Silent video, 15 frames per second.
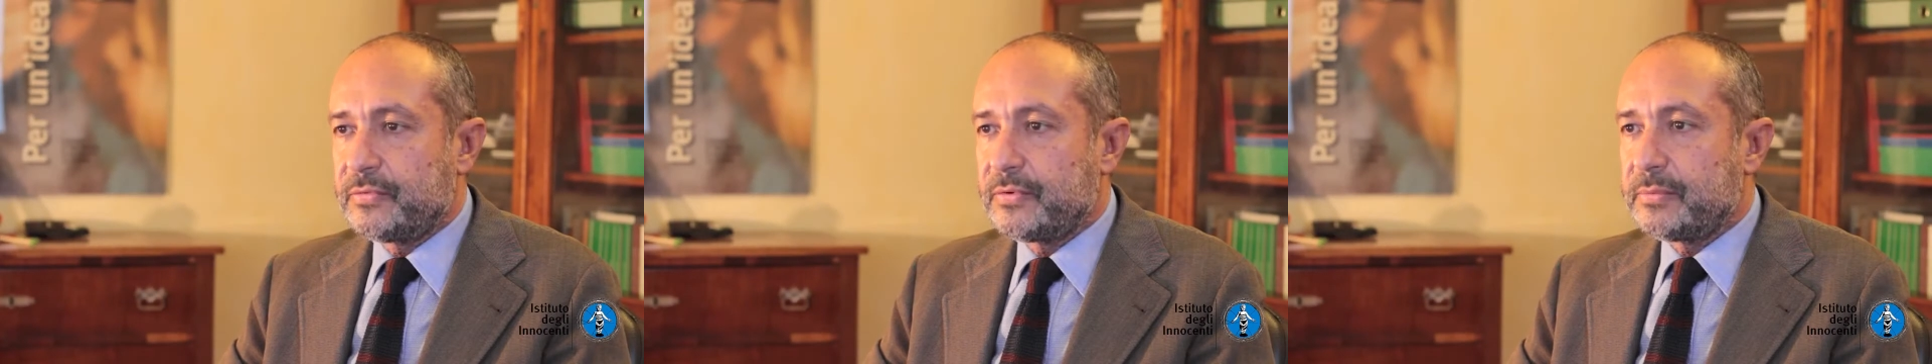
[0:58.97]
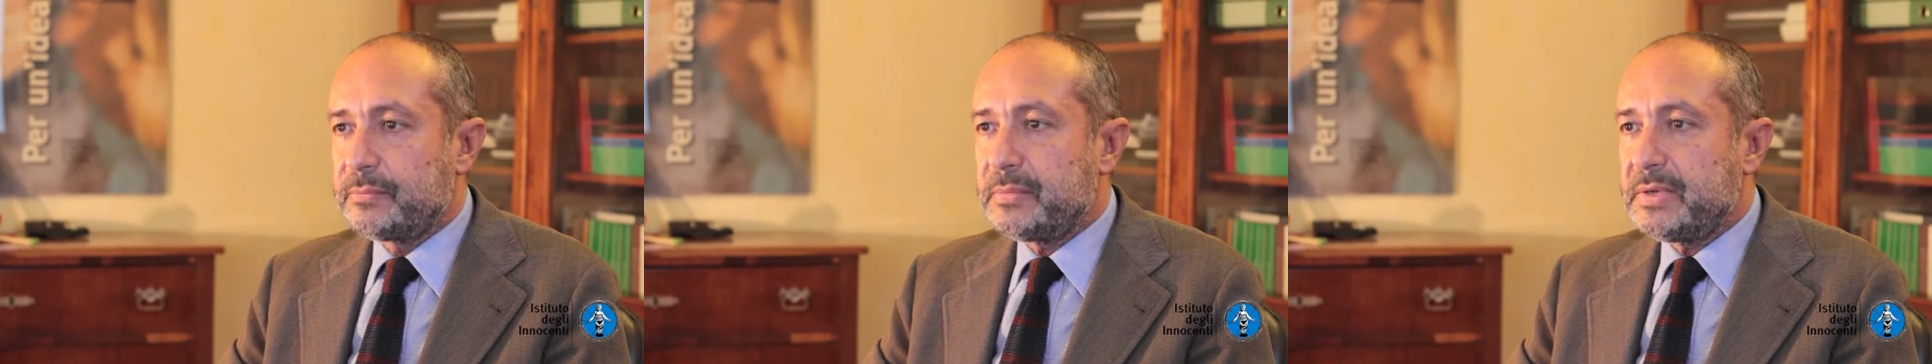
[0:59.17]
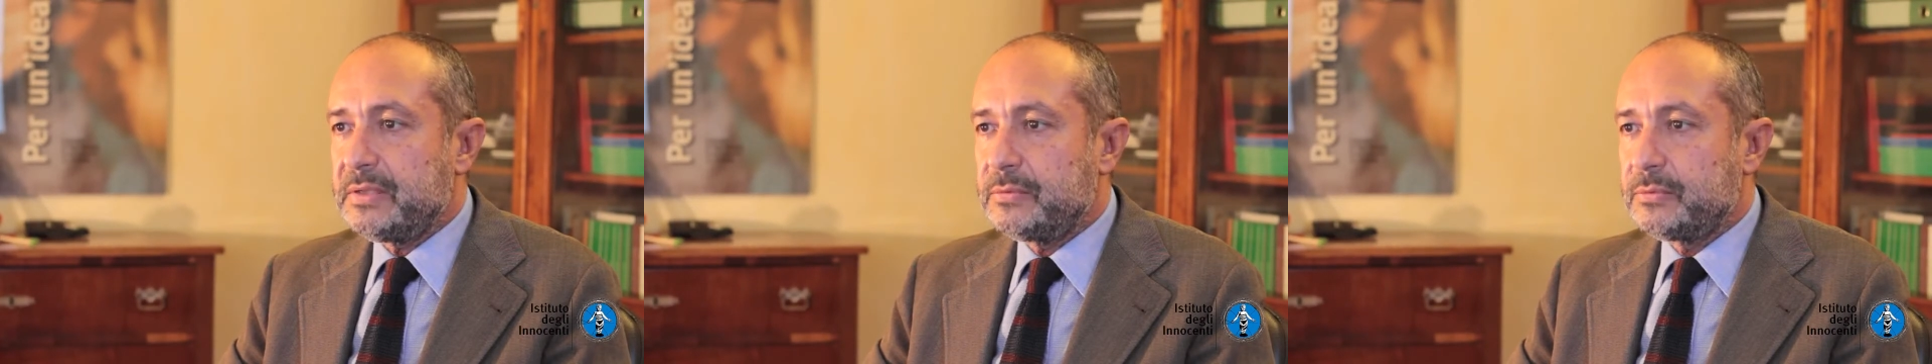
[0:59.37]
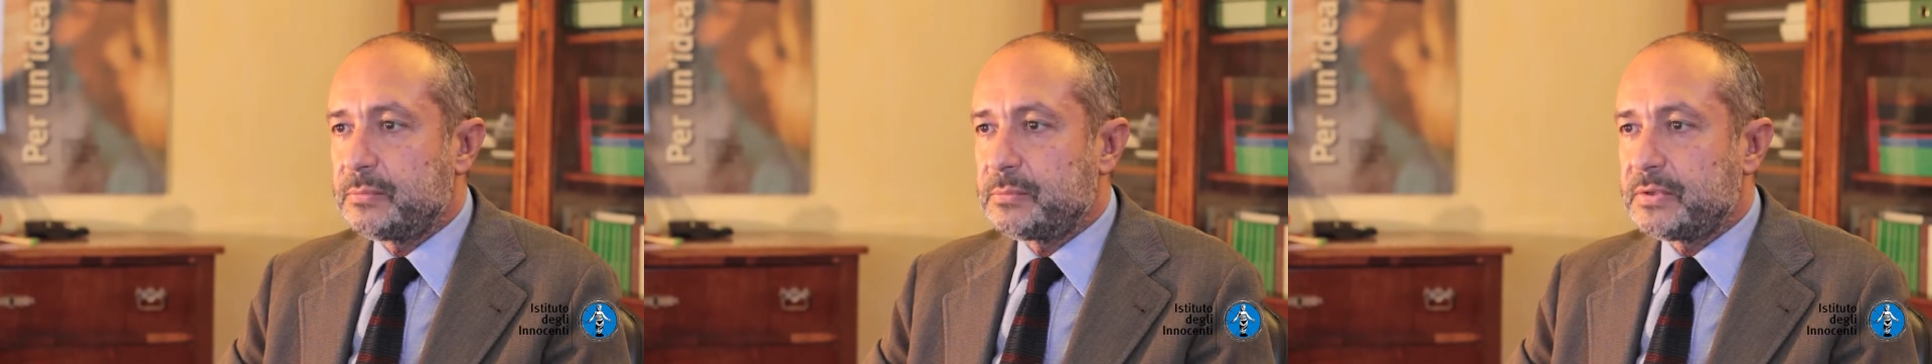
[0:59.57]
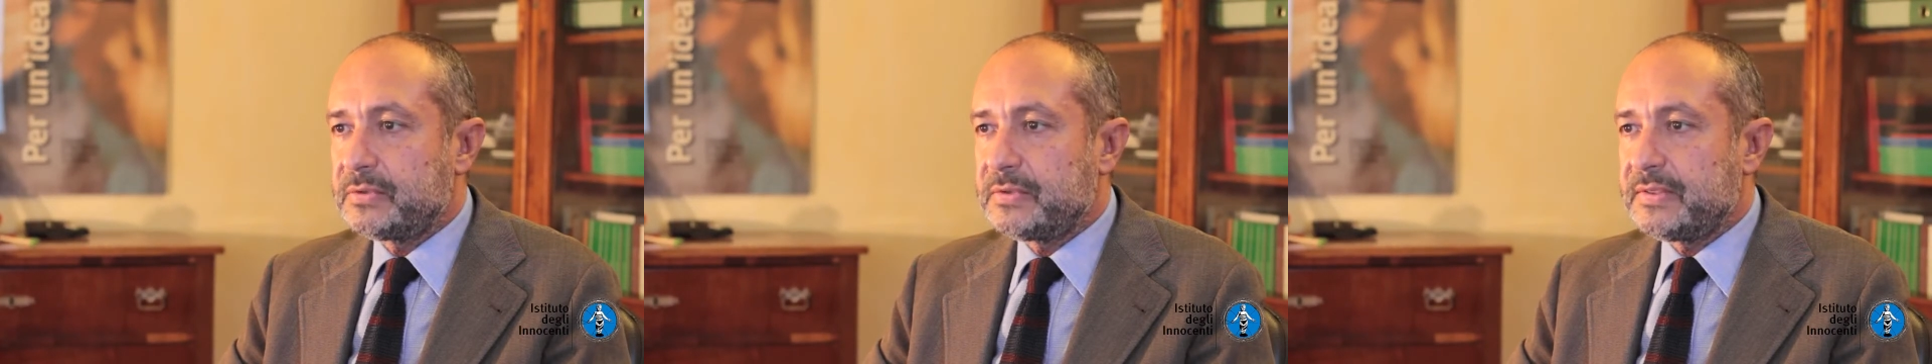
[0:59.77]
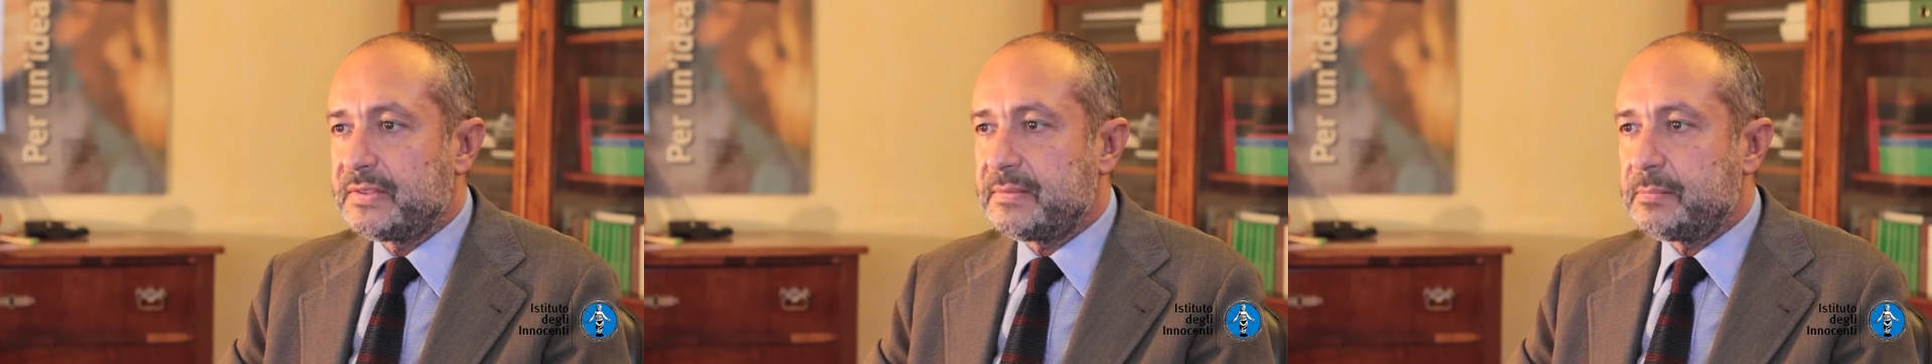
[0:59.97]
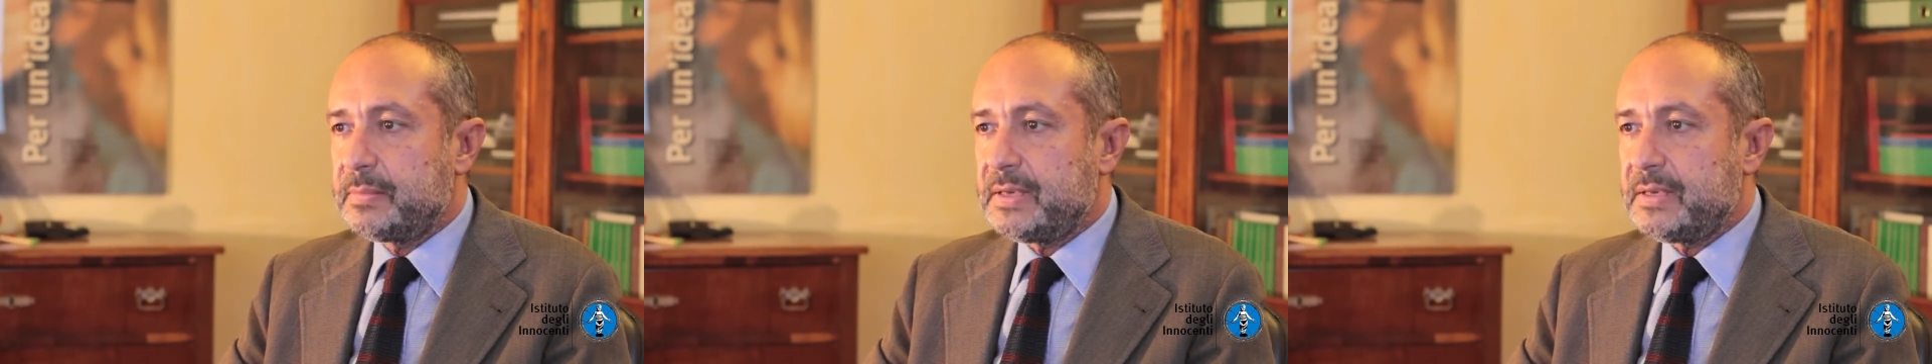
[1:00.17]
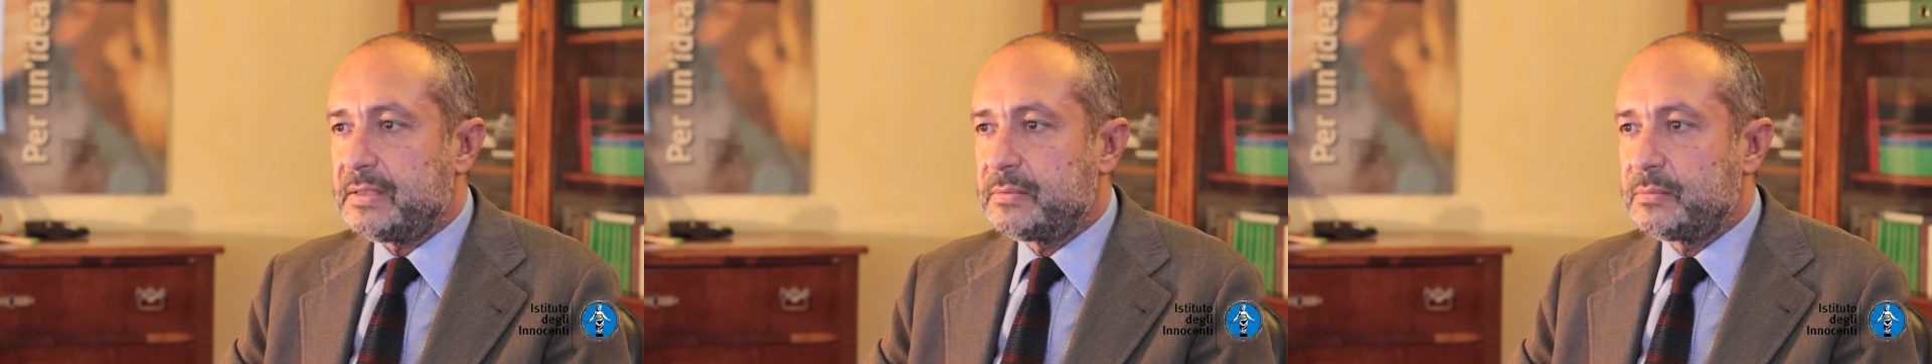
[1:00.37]
for me to
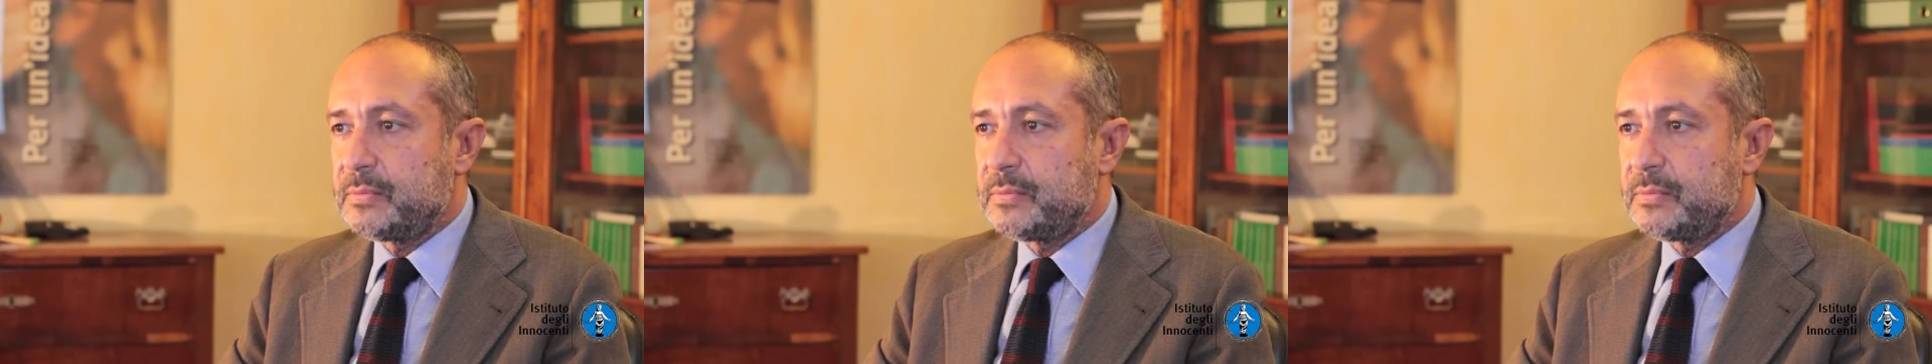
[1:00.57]
participate